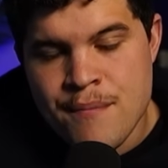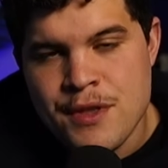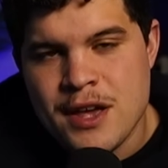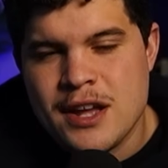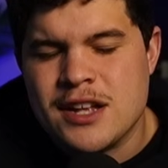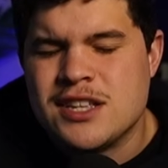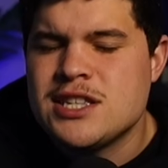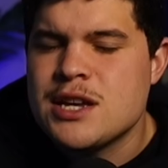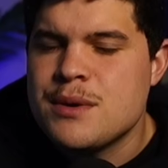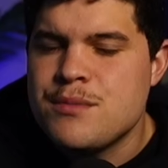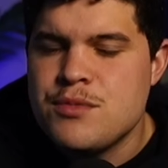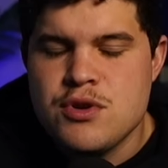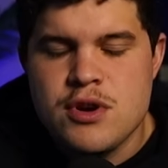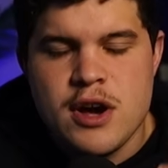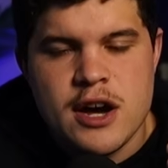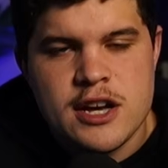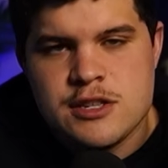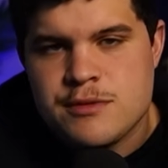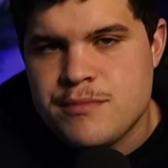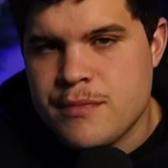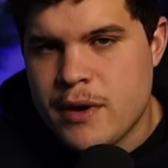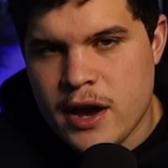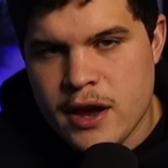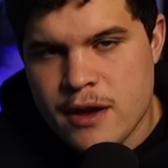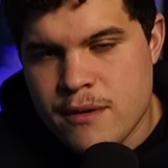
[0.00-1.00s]
And some of you
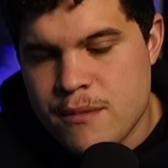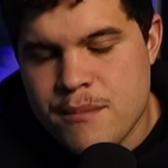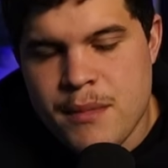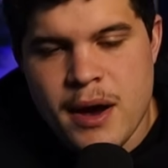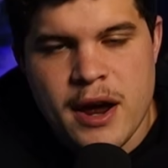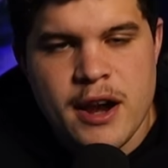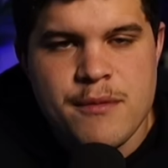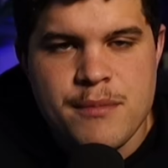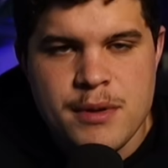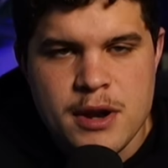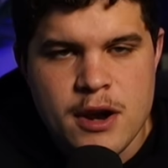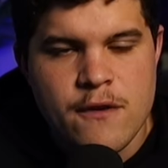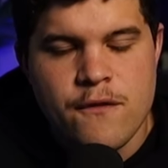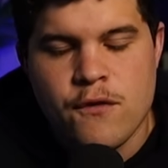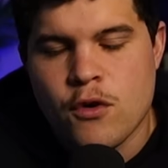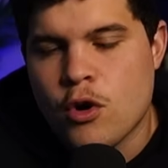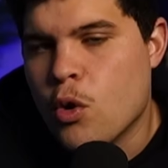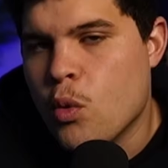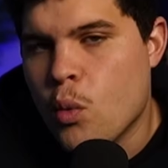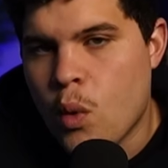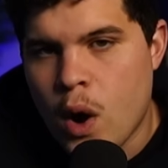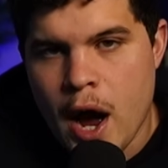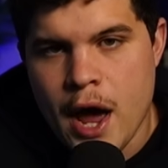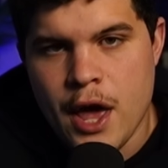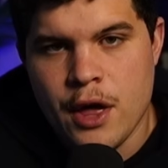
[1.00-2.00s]
guys might might have been here for a
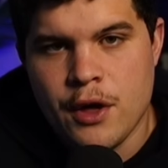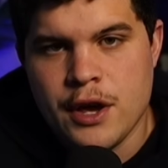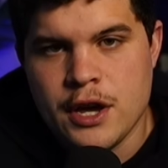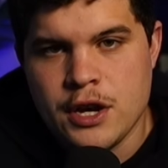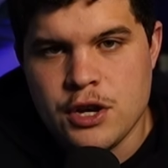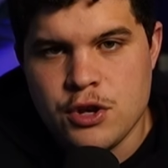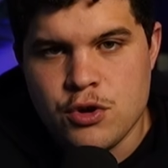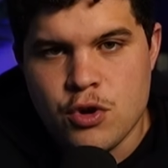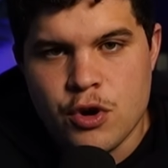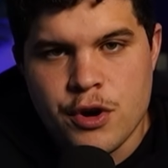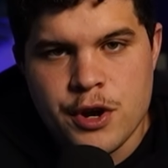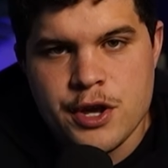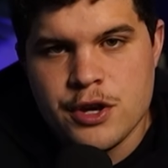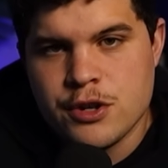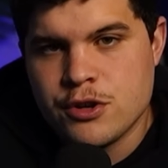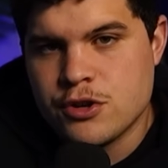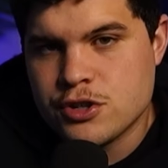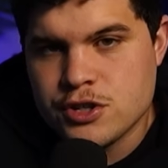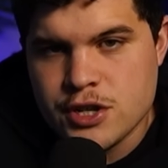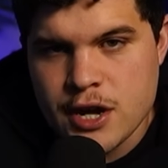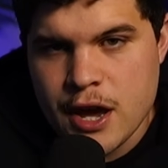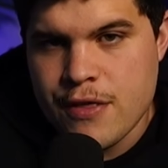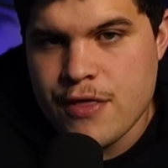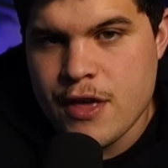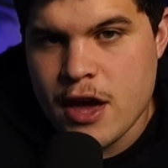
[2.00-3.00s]
while and you already
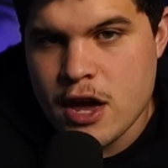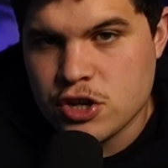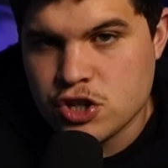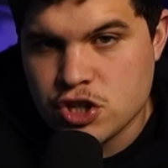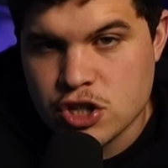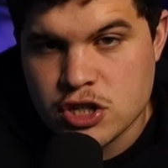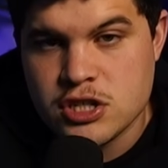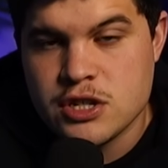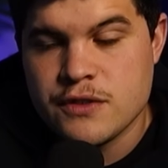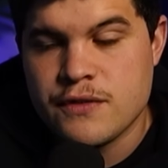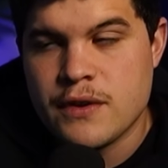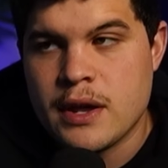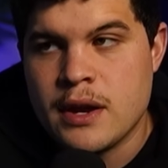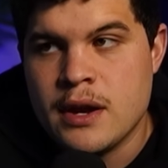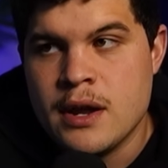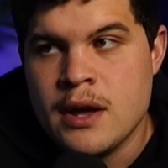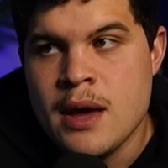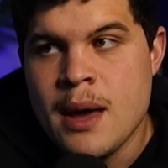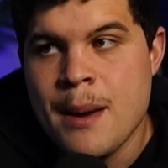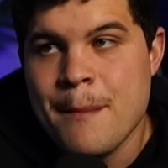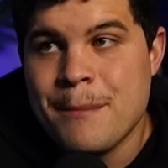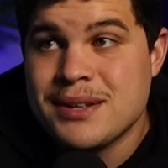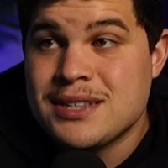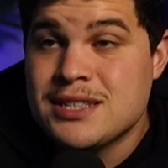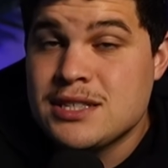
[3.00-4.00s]
understand that gist of it.
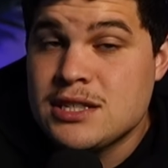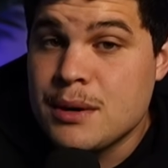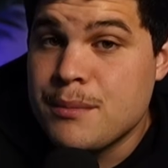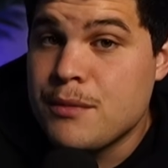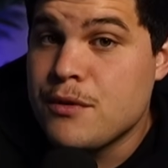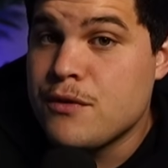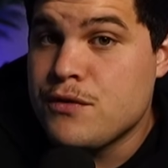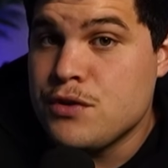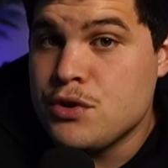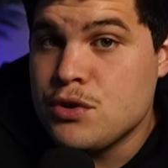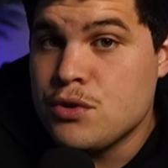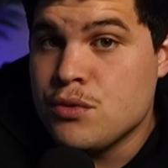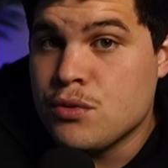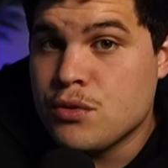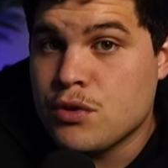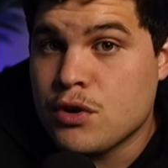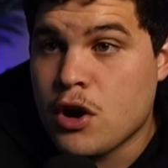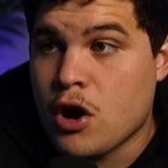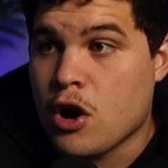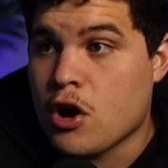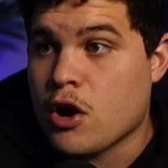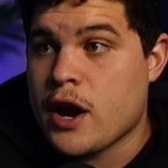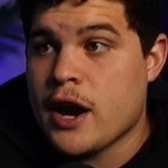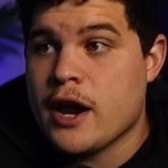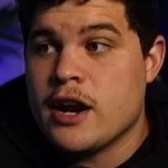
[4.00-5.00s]
But some of you
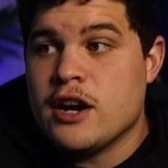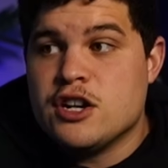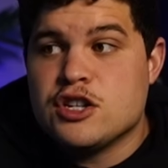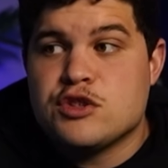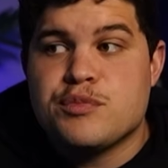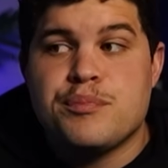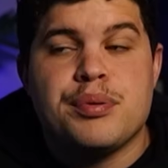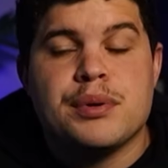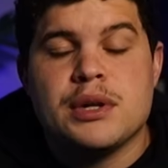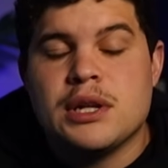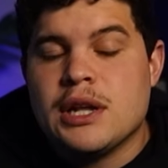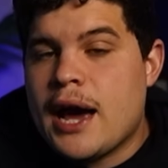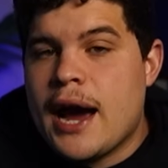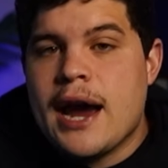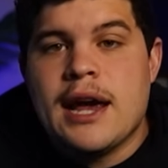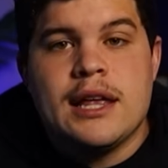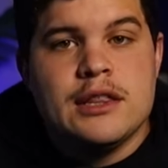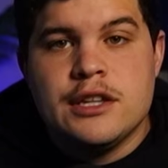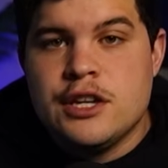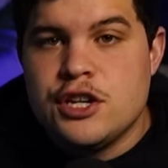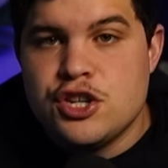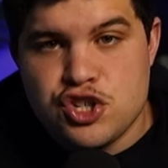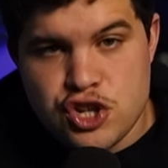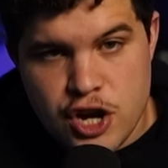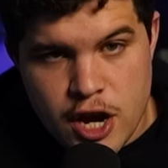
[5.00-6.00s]
are kind of just
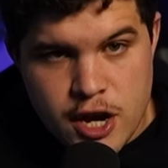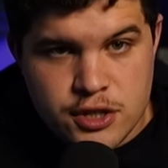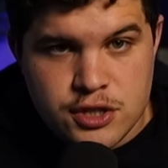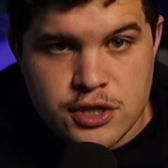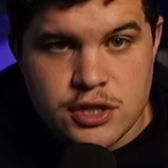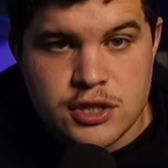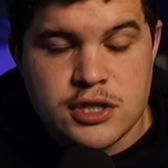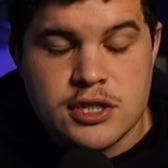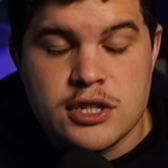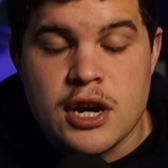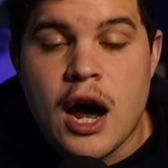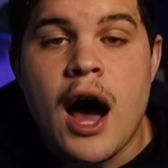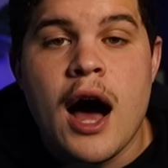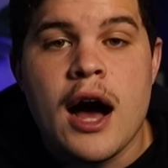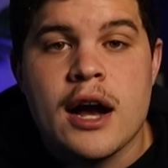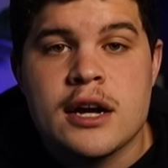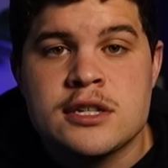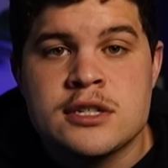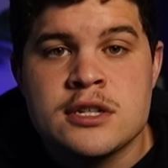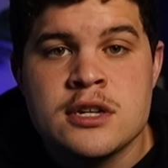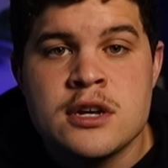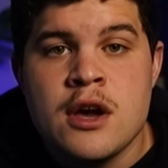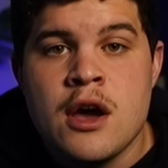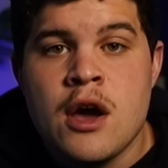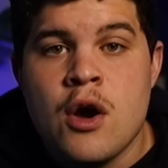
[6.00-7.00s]
blindly chasing
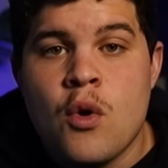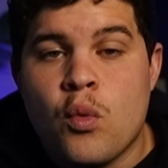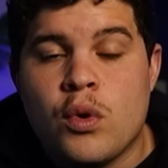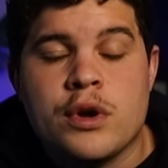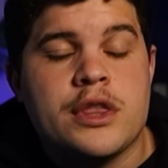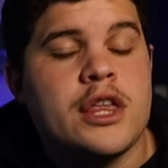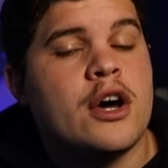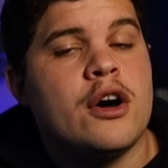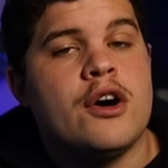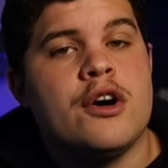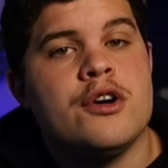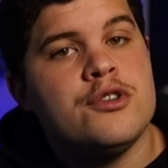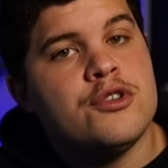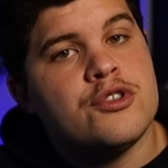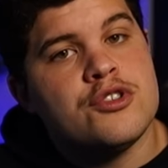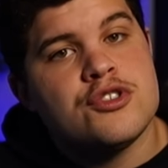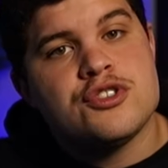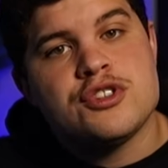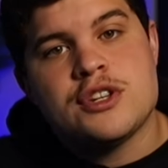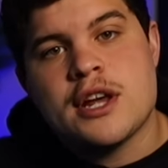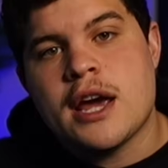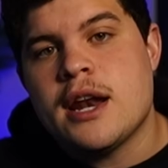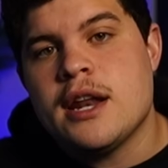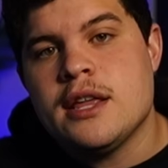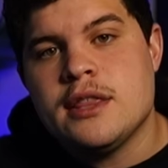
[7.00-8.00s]
stocks without
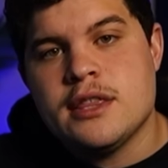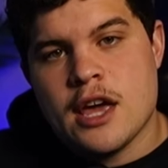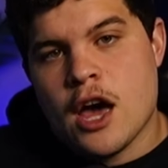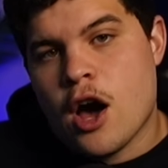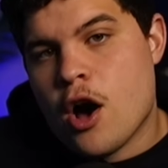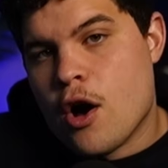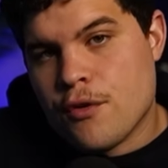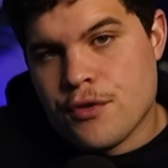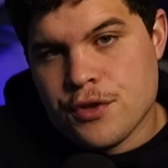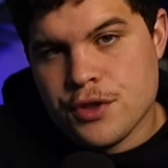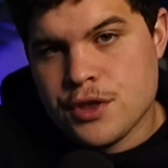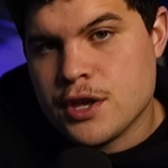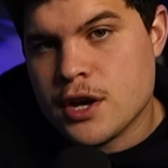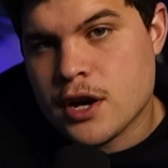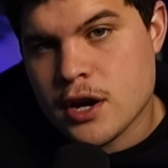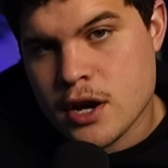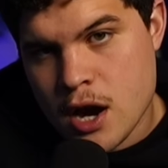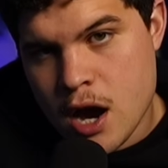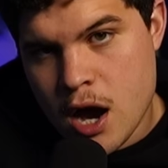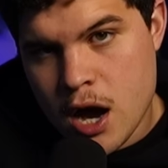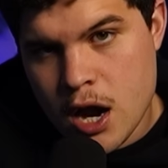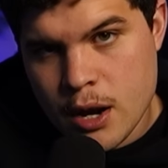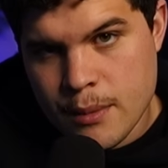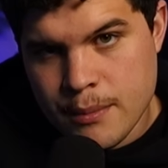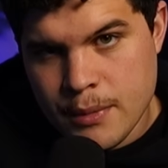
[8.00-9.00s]
understanding the health of the
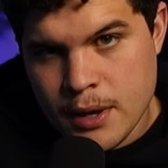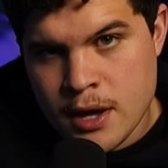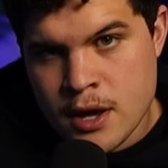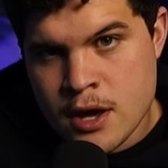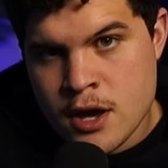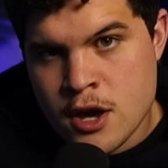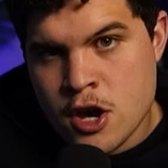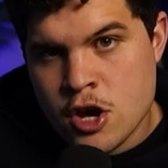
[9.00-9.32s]
economy.